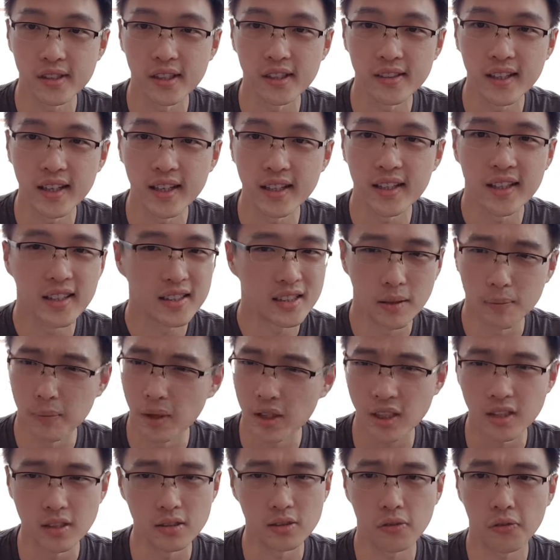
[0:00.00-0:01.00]
Alright, the
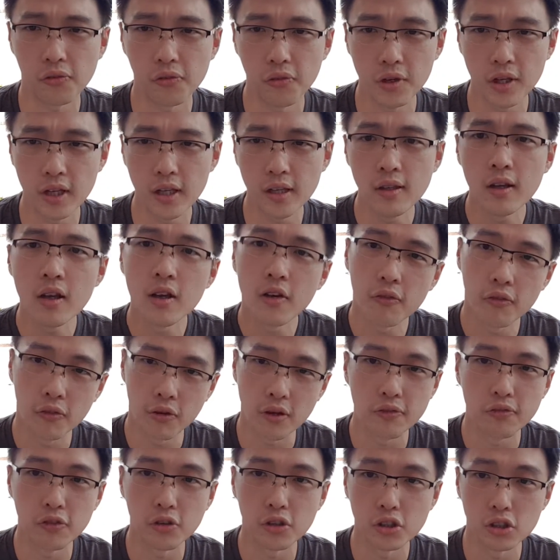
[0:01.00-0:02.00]
plugin is free
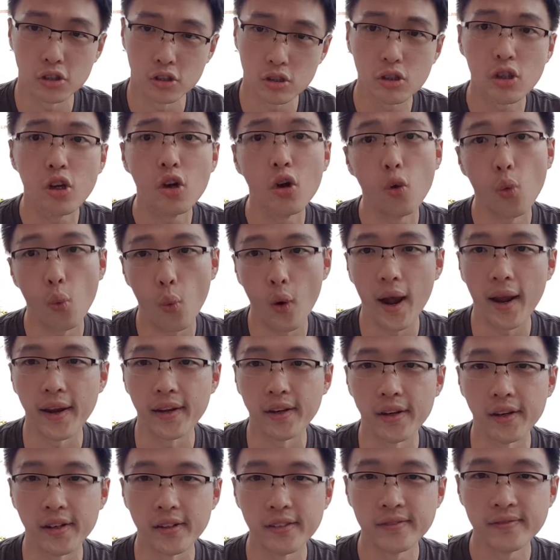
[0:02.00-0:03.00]
for use, why
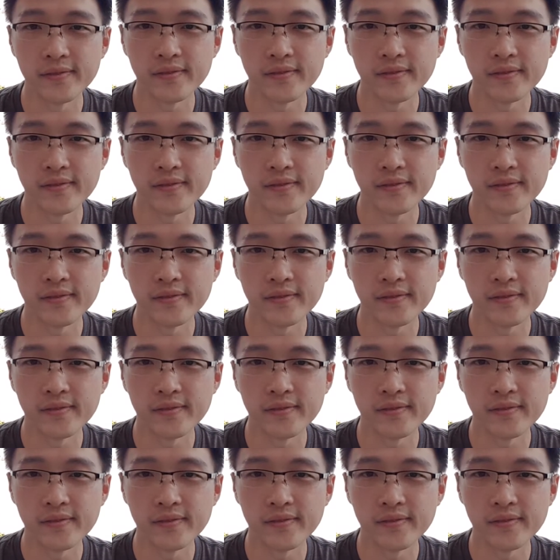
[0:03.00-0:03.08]
not?